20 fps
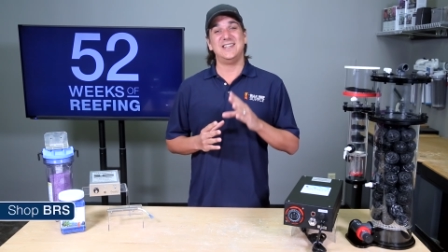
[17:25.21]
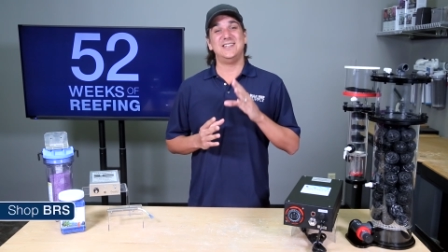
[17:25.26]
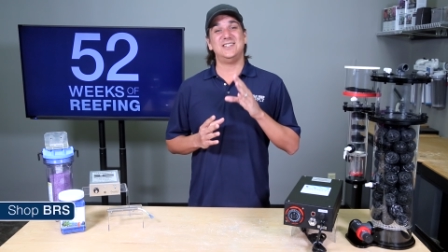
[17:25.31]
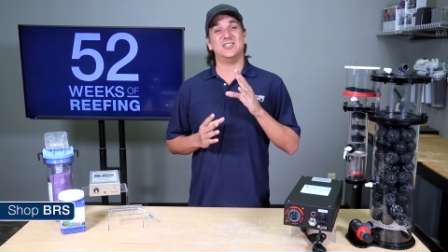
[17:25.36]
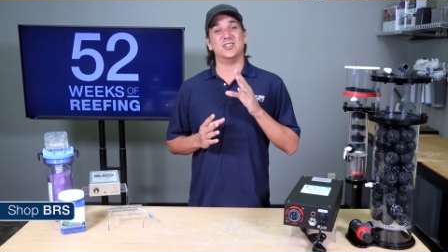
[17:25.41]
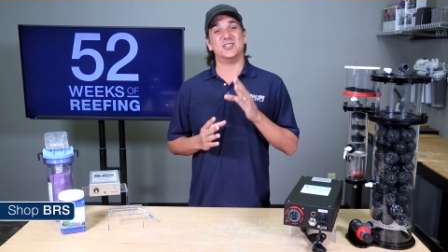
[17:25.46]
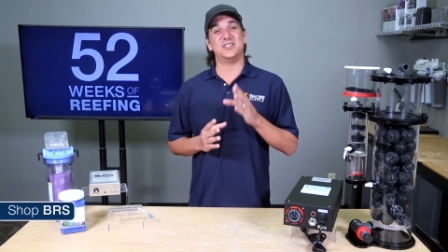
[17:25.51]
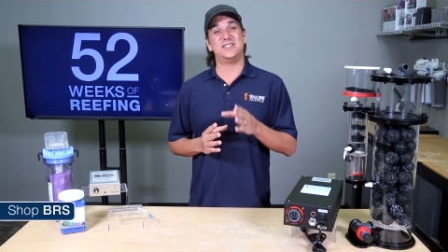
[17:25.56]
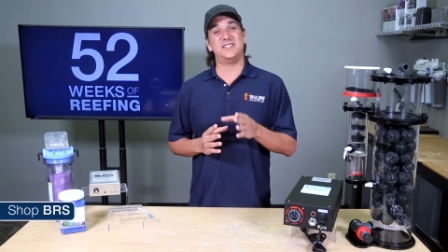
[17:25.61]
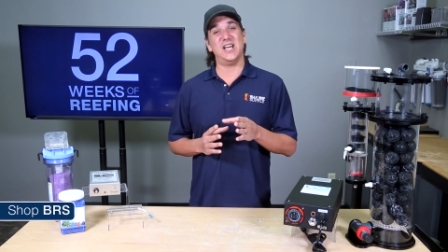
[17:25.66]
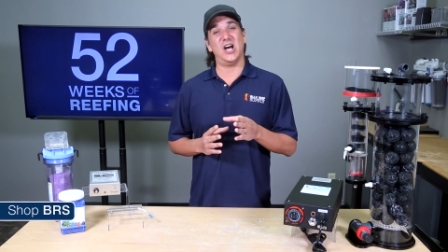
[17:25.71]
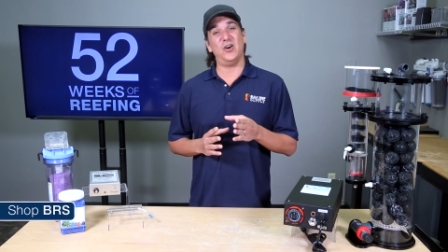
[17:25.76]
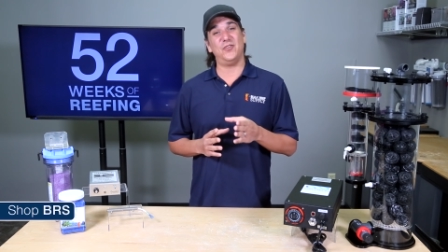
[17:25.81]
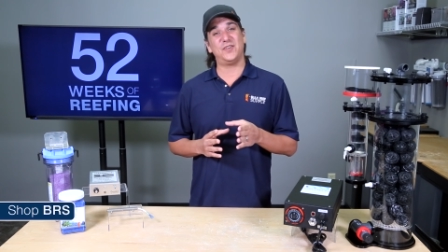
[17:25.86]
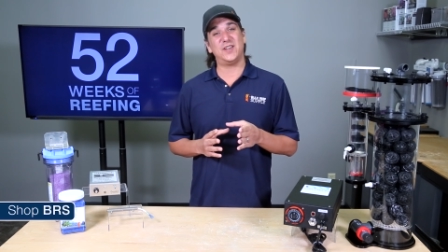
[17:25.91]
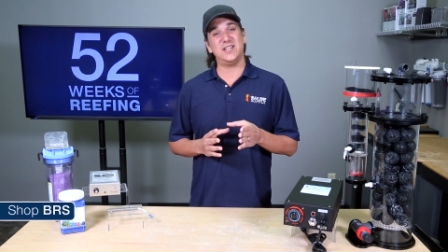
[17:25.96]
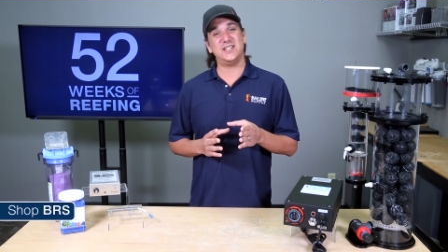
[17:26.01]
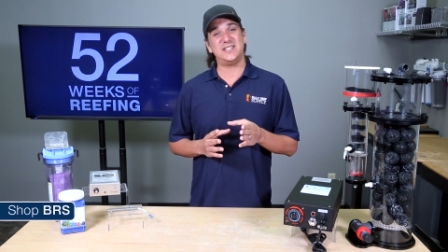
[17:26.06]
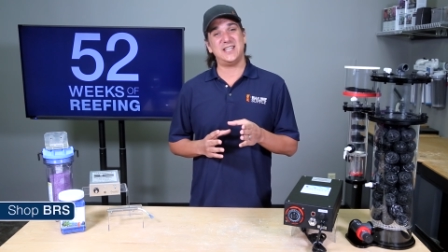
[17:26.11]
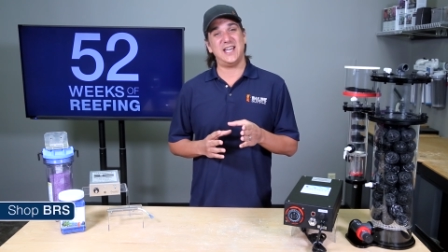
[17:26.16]
These are
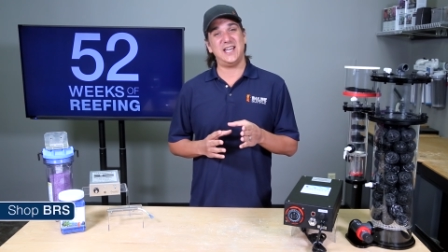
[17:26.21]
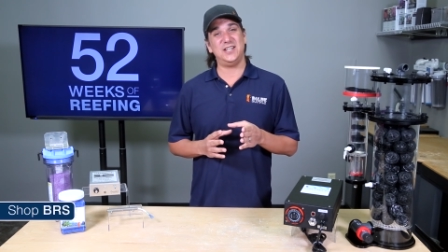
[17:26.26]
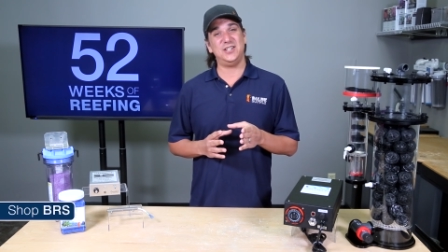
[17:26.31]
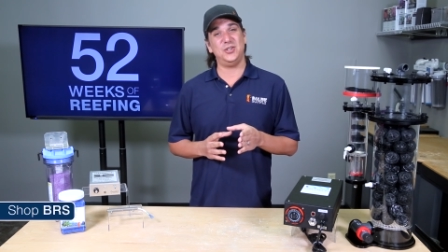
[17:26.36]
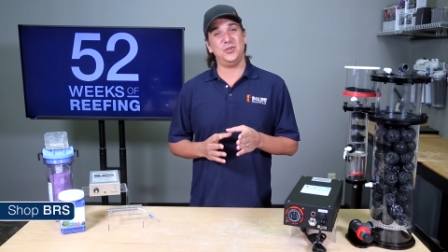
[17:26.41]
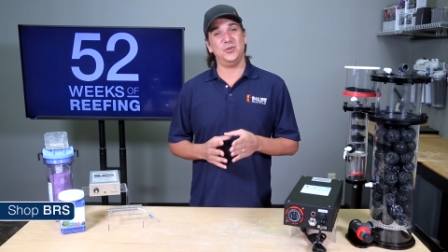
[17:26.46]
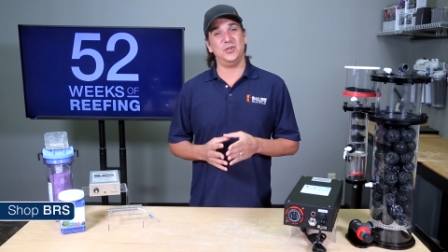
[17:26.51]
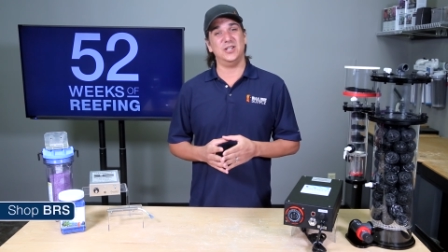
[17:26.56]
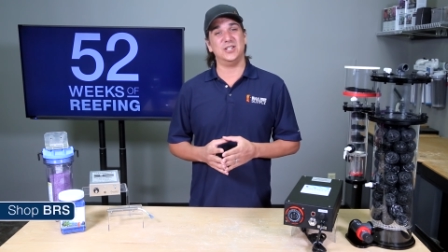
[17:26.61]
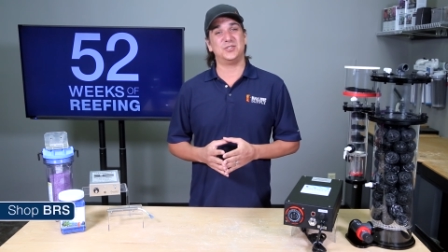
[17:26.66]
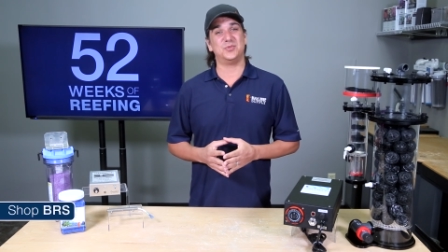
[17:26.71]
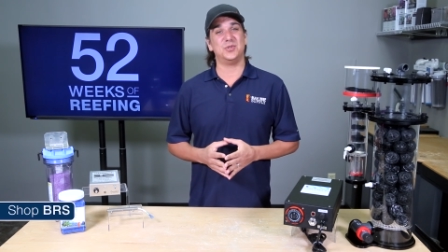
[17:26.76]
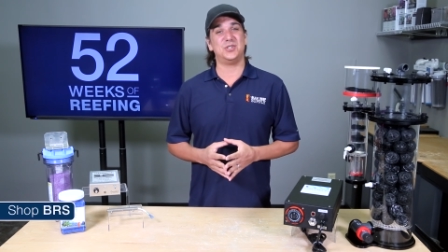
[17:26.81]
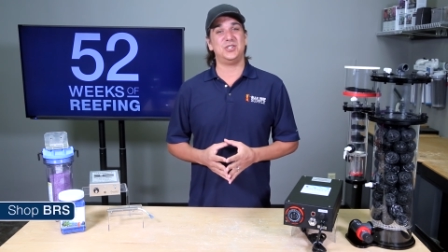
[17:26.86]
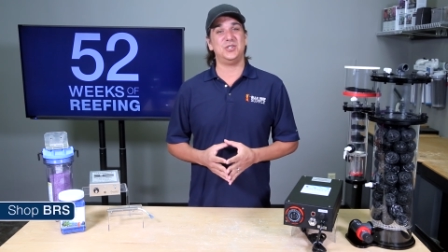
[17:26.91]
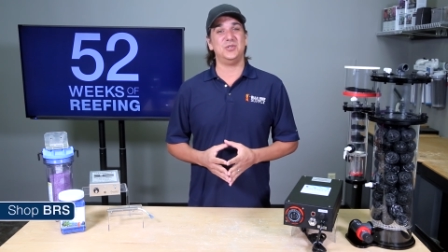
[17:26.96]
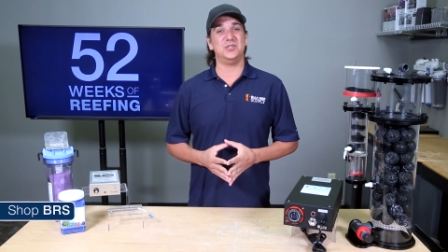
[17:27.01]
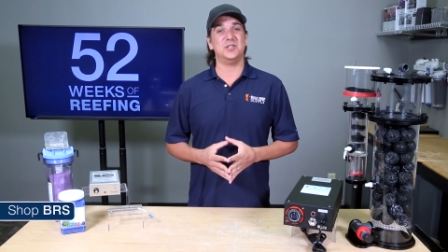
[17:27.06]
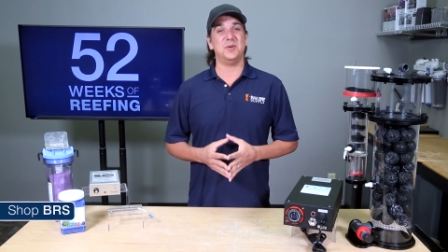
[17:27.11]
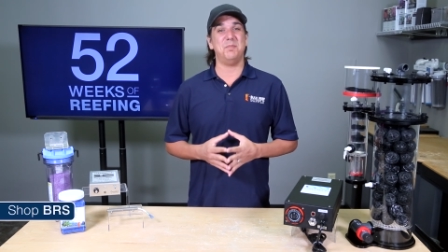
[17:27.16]
self-contained units
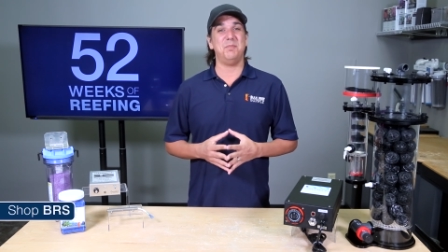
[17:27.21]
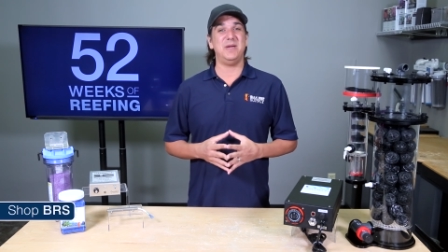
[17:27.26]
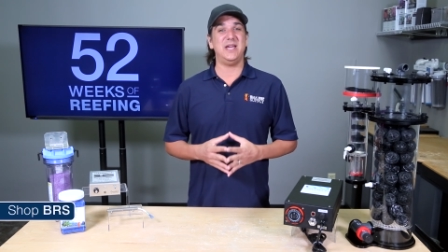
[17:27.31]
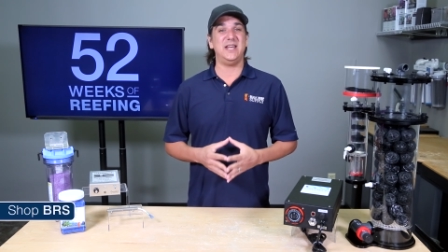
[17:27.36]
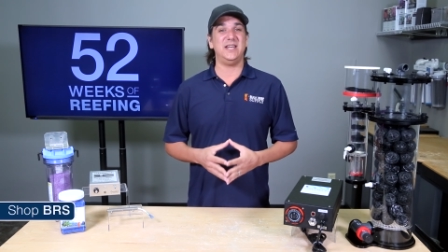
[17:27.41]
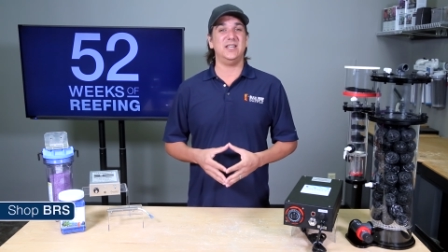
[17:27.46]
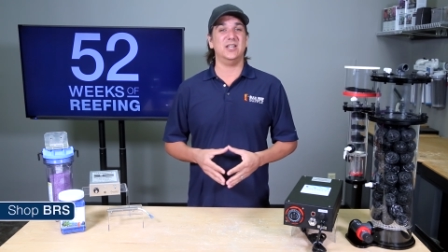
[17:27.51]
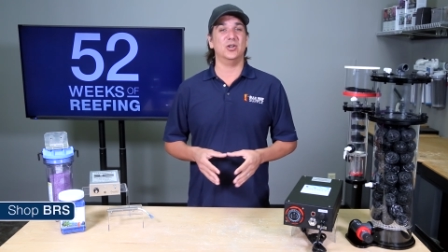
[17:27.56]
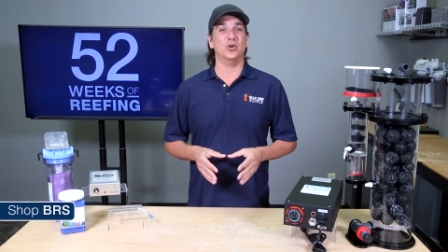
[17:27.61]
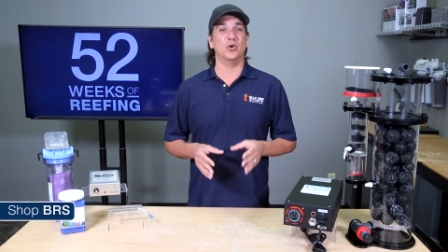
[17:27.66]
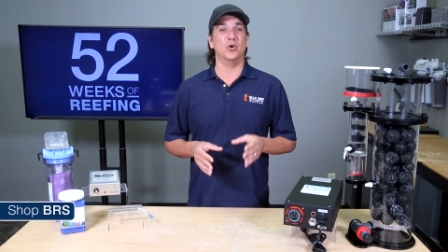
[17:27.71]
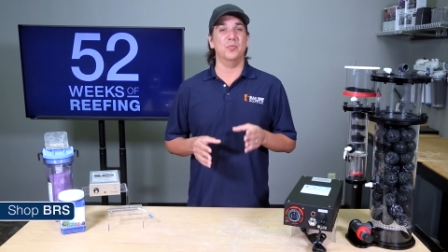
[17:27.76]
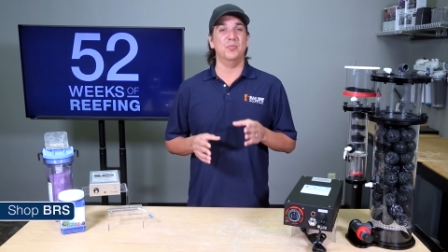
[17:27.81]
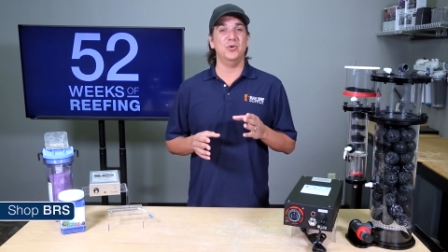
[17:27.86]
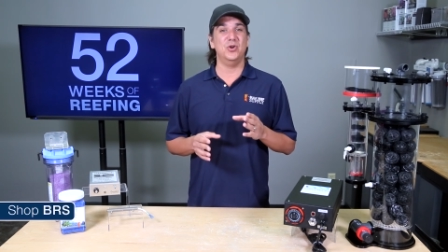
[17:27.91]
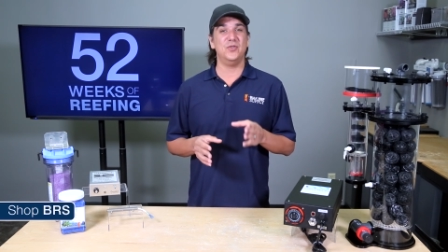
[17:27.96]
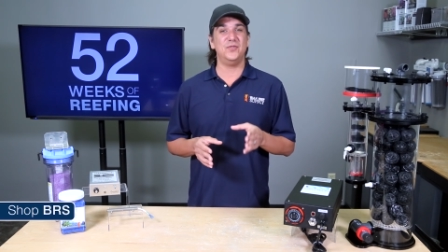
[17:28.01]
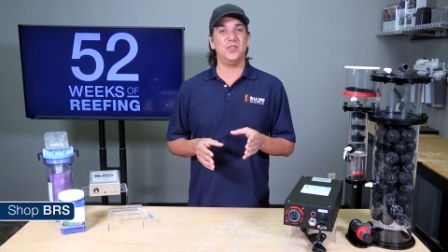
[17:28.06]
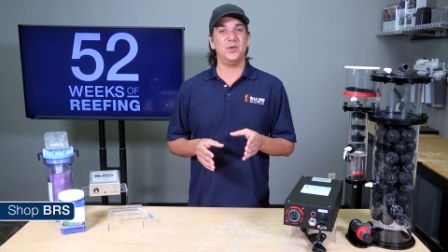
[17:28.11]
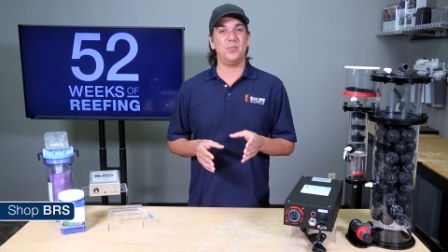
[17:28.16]
which use a media to
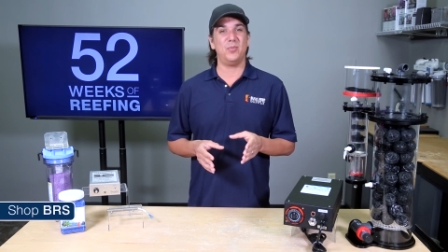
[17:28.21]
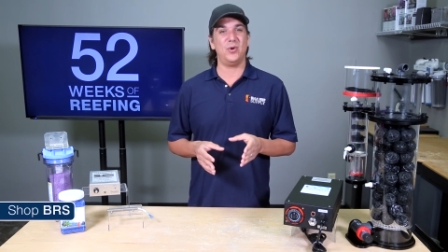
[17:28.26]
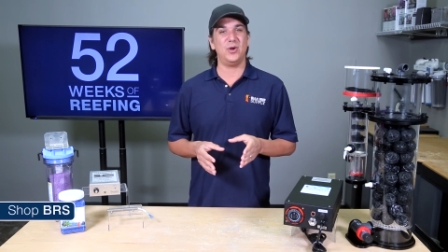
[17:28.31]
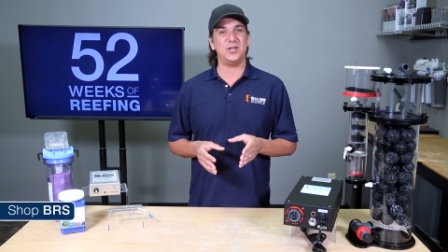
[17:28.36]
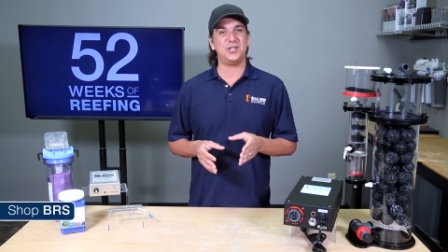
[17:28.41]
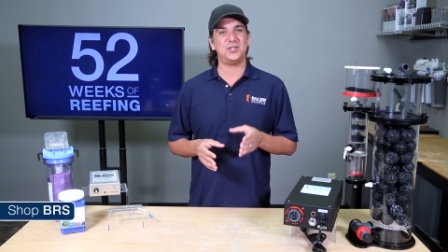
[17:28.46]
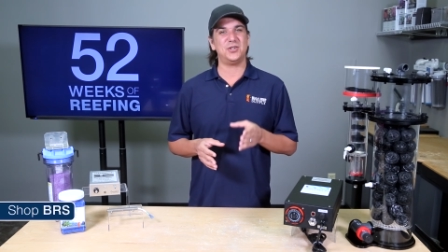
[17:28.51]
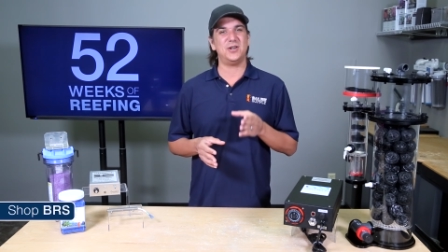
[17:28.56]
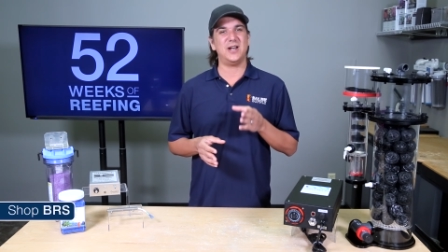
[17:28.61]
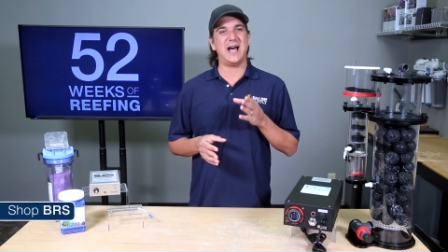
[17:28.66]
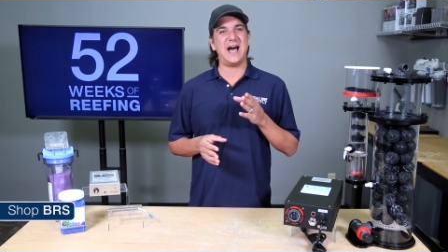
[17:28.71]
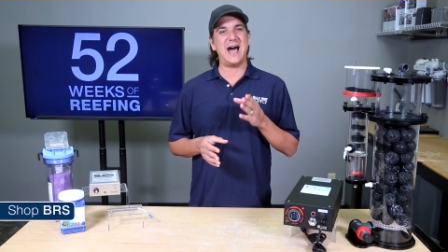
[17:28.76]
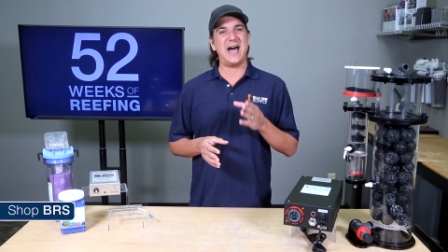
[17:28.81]
remove the moisture and